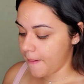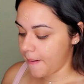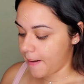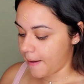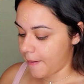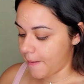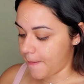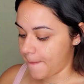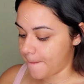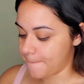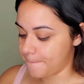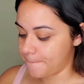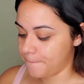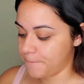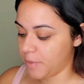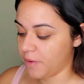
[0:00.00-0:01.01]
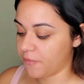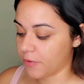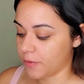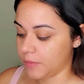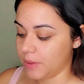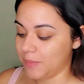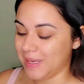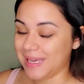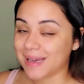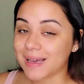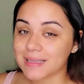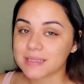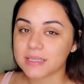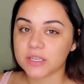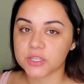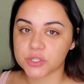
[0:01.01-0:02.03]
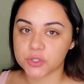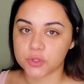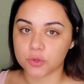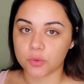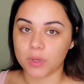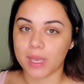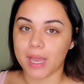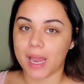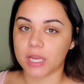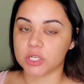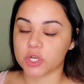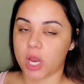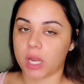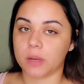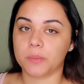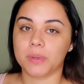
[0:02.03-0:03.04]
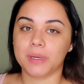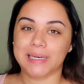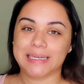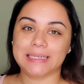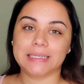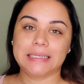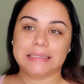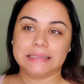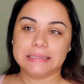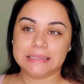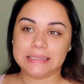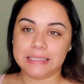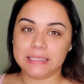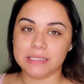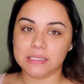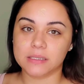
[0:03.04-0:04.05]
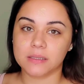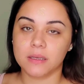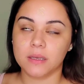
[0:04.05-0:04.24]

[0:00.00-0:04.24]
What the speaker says: But for me, because it is dewy, I try to put at least